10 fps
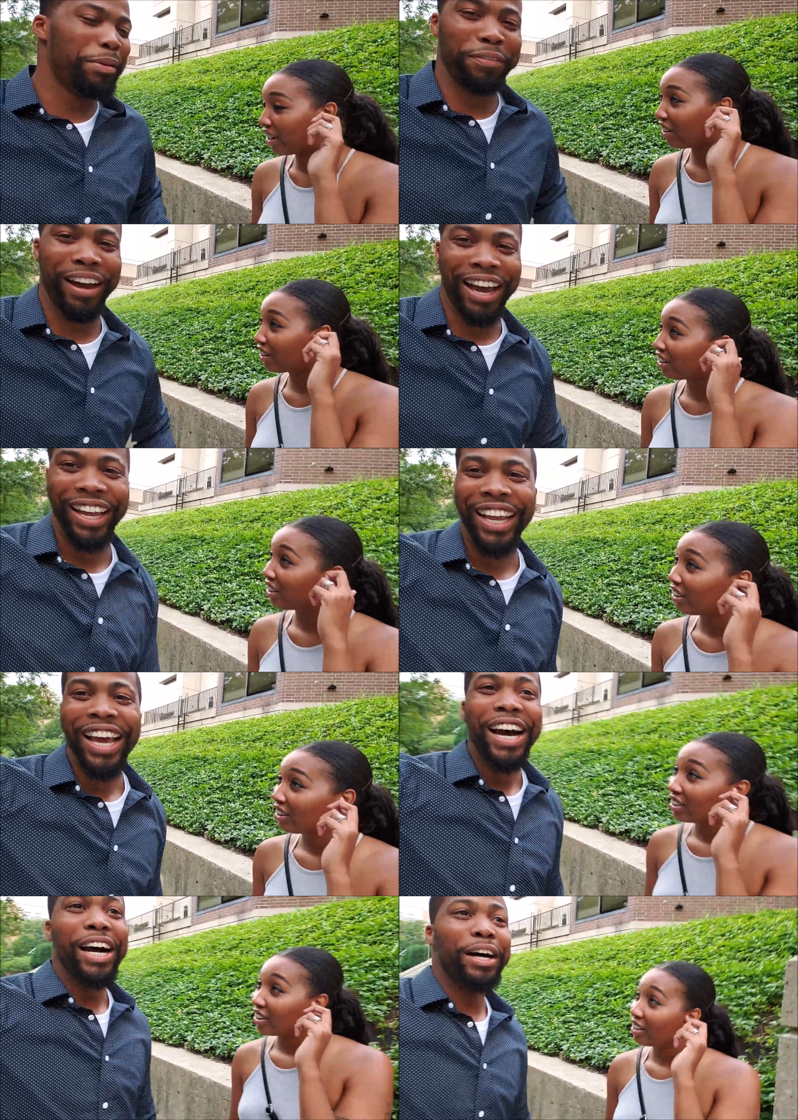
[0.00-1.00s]
Speaker 1: be fine.
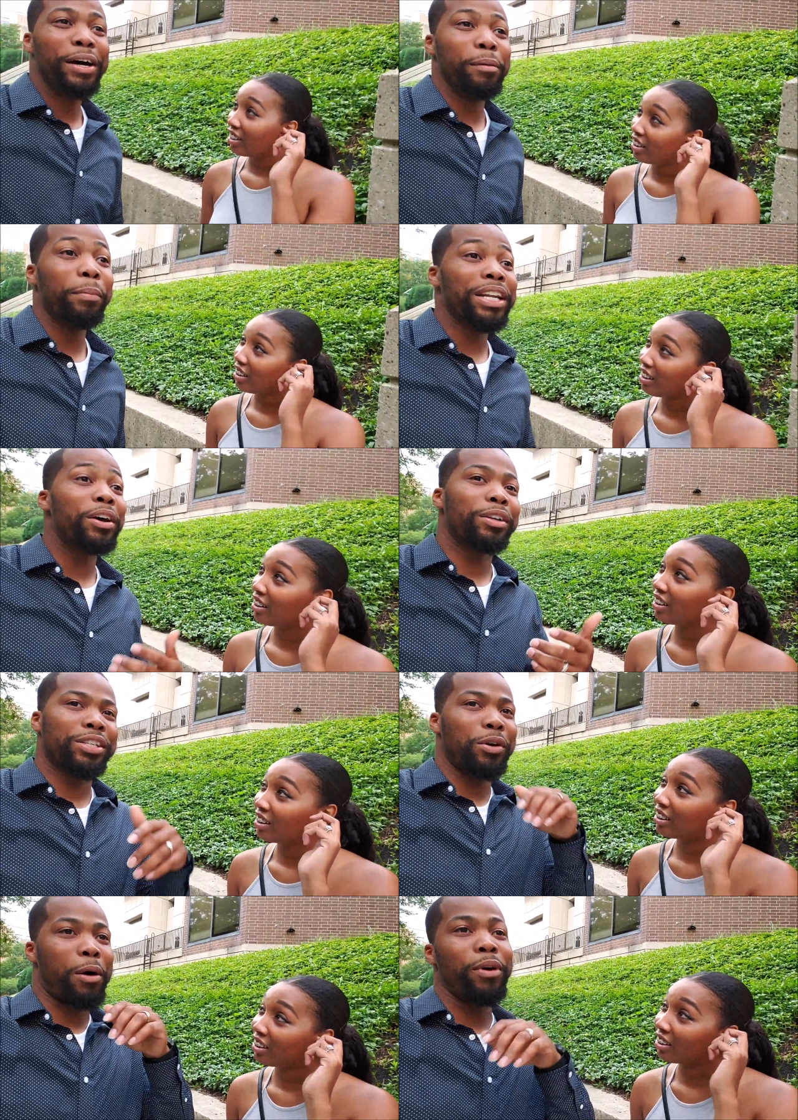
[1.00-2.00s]
But
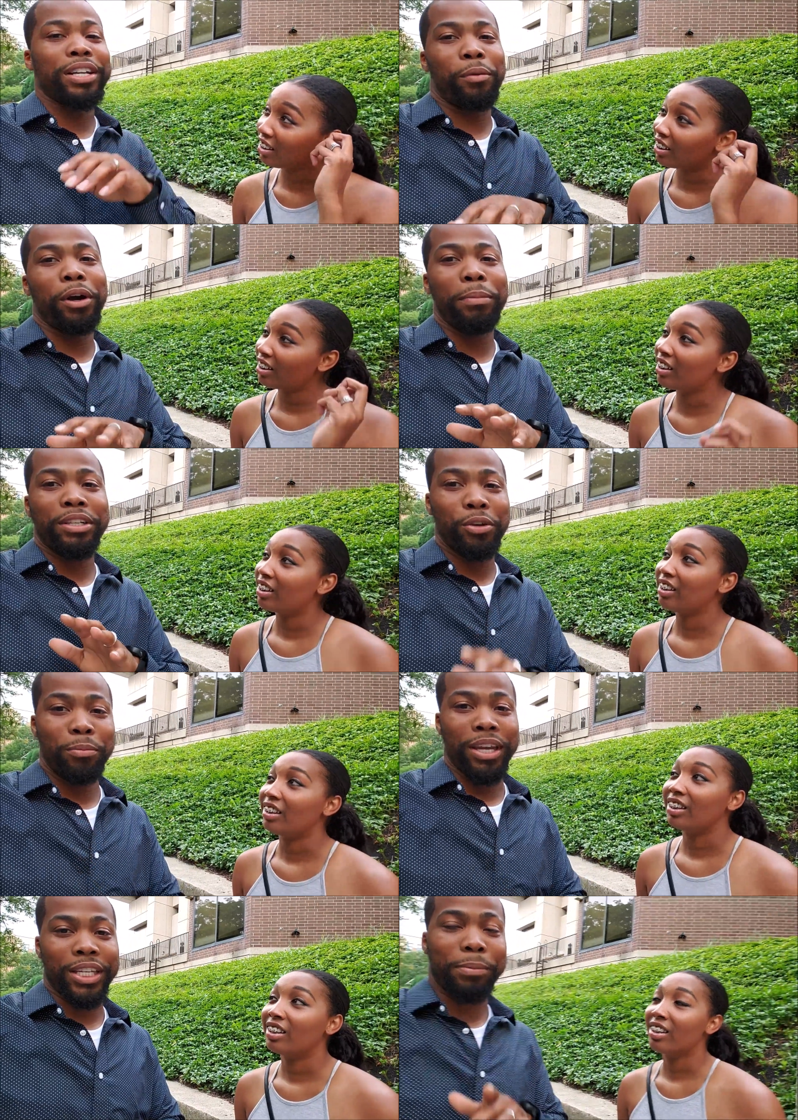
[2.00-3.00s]
no, so I wasn't gonna be
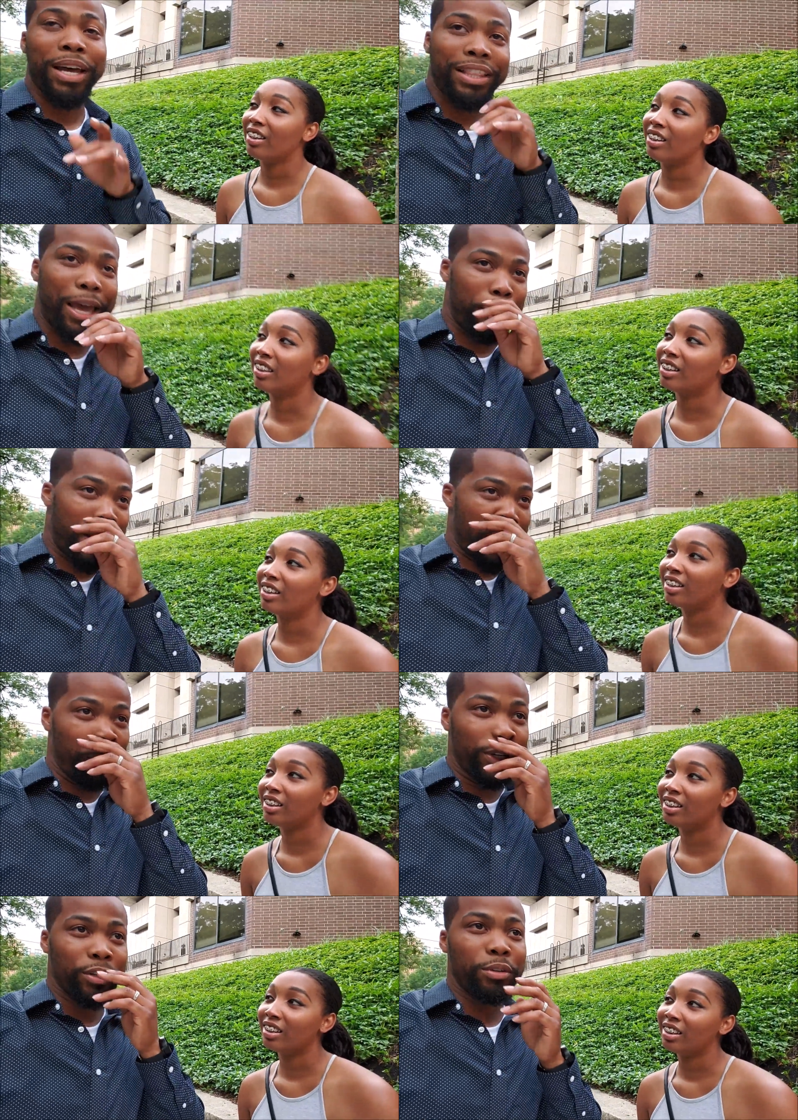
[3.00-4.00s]
too mean because I'm not that mean. I
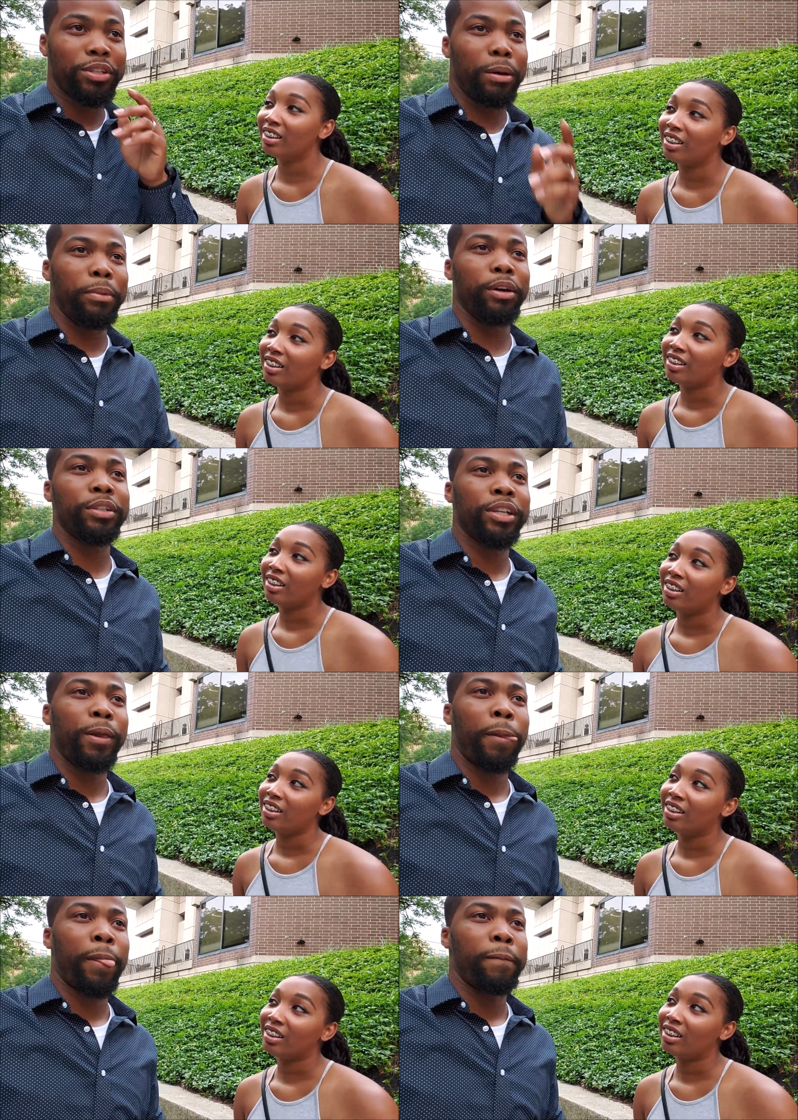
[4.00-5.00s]
was gonna do something else,
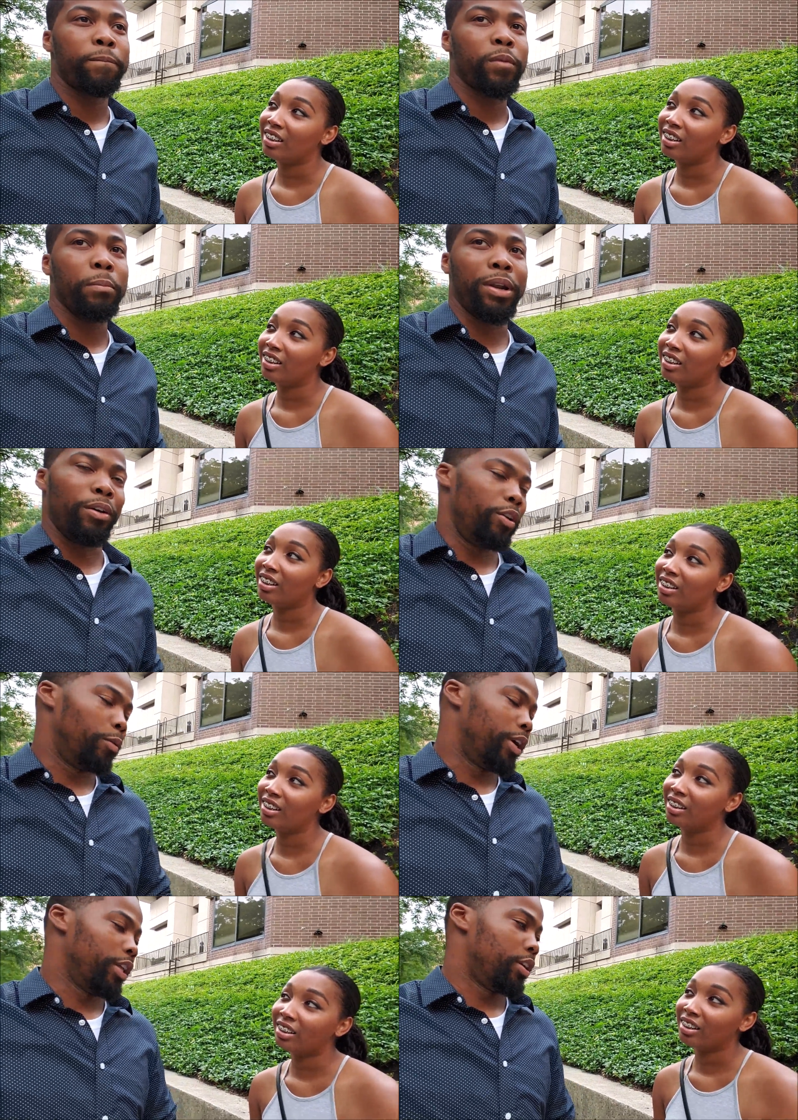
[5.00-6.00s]
but I don't
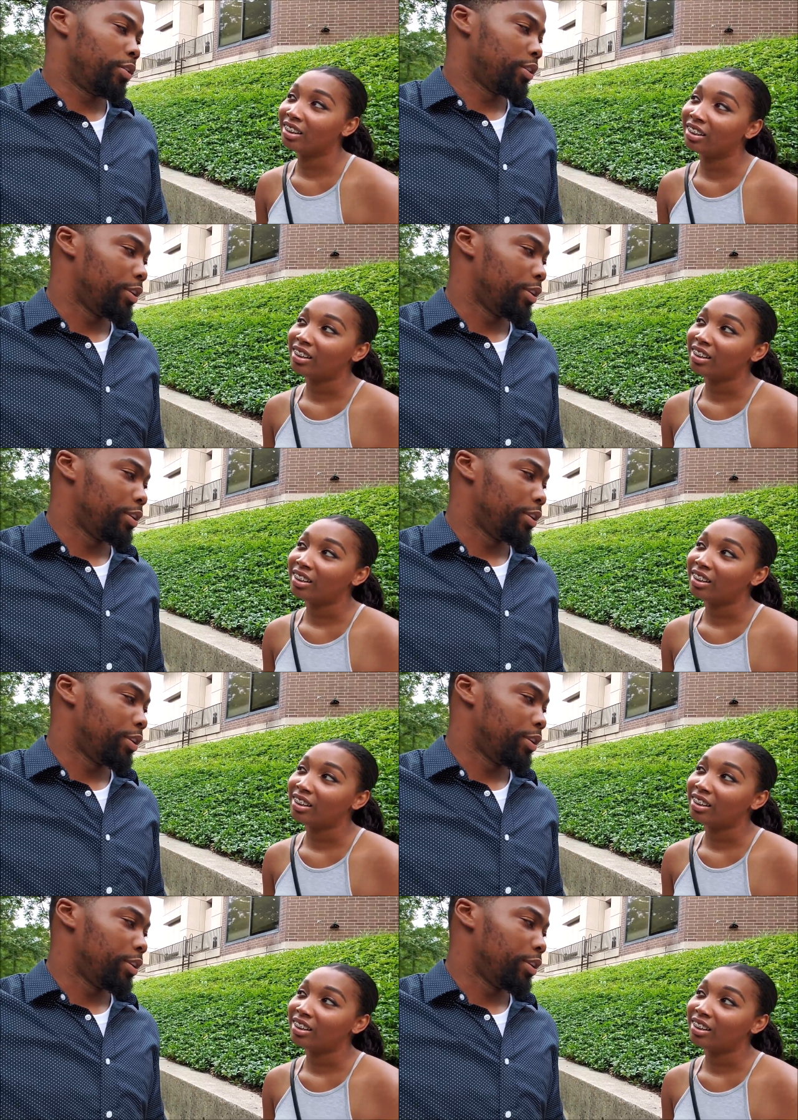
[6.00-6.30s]
know what though.